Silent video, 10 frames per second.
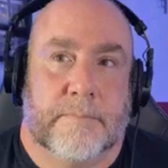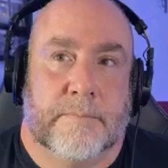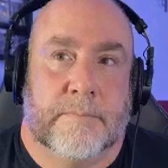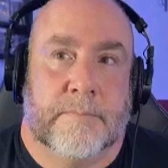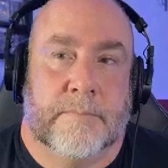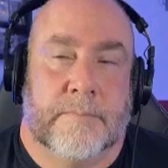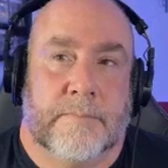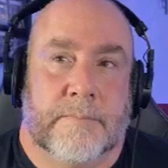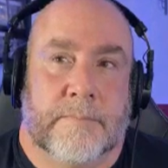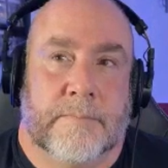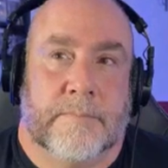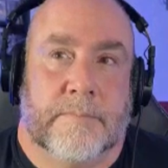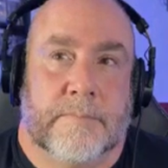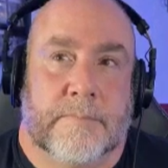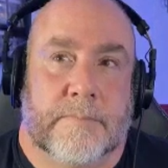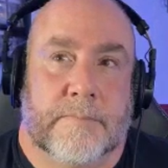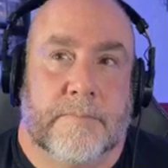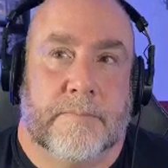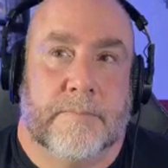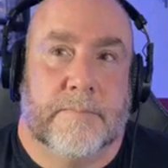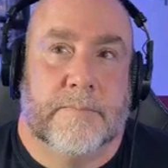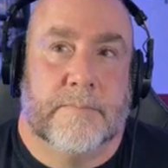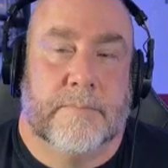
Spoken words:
This person isn't speaking.